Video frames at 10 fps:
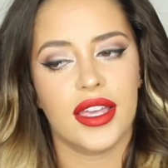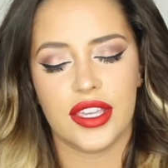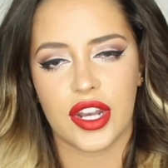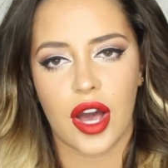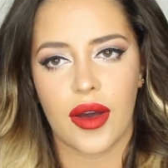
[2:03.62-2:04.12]

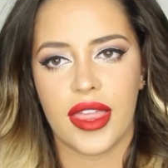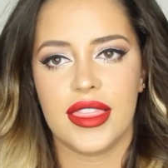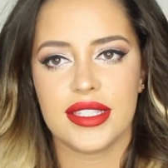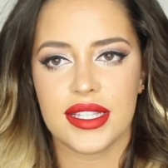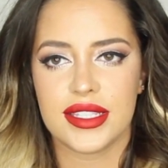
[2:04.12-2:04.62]
you know,
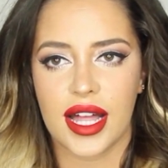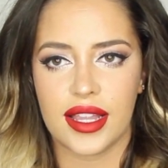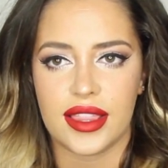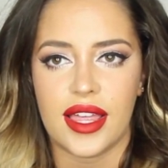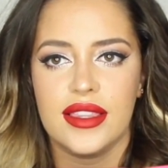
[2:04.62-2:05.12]
and this is not
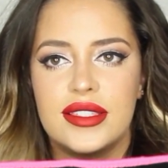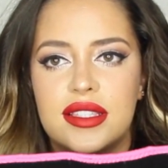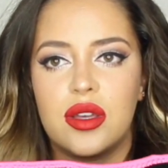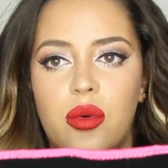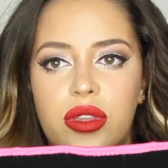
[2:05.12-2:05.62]
like that. This
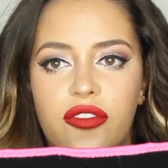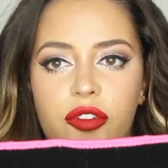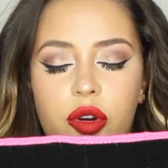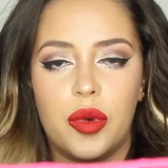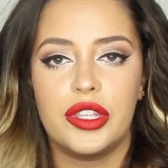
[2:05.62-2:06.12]
is only
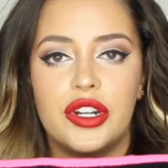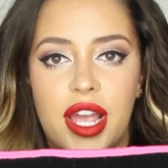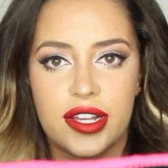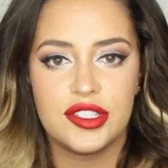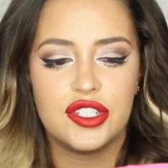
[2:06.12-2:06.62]
for when
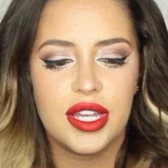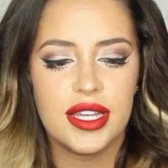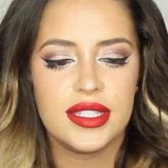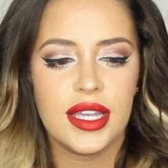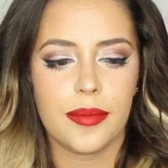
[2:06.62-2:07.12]
you're
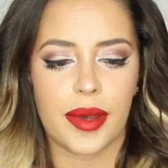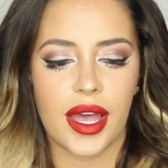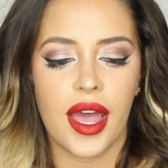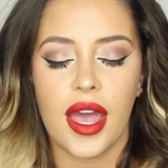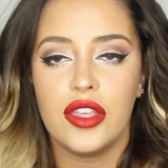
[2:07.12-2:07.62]
exercising,
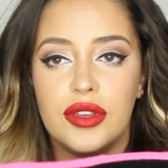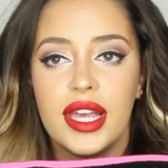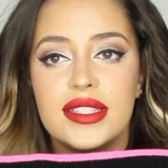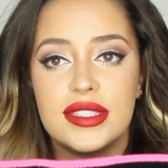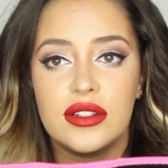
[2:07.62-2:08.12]
but you
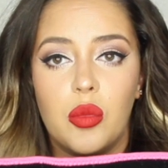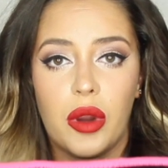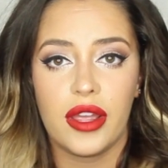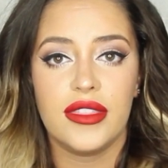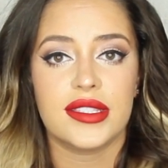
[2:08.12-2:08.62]
can still
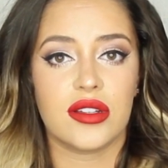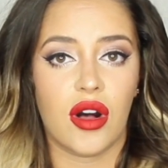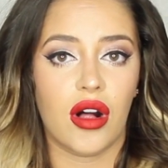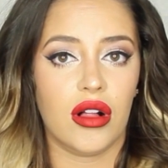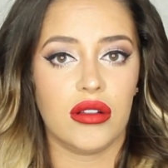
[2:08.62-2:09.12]
wear this
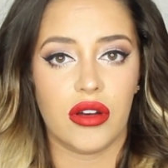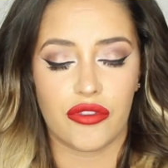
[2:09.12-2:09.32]
all